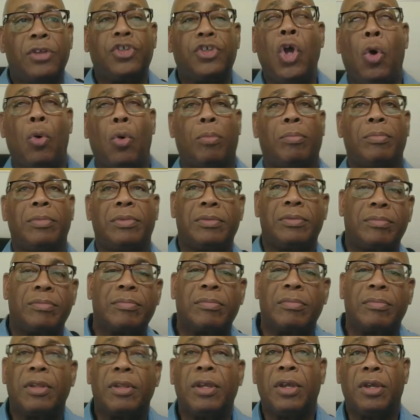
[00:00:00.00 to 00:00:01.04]
So,
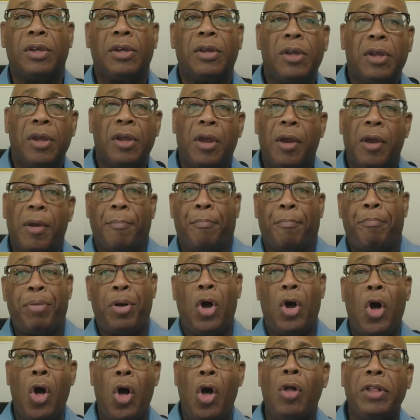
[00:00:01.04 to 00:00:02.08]

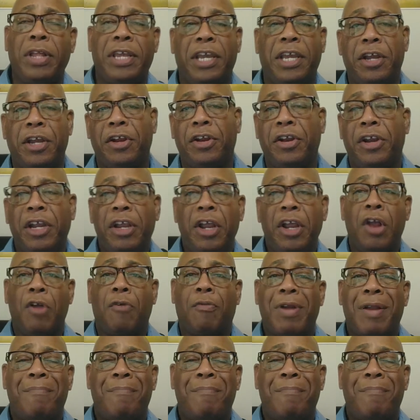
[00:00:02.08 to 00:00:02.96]
Paul here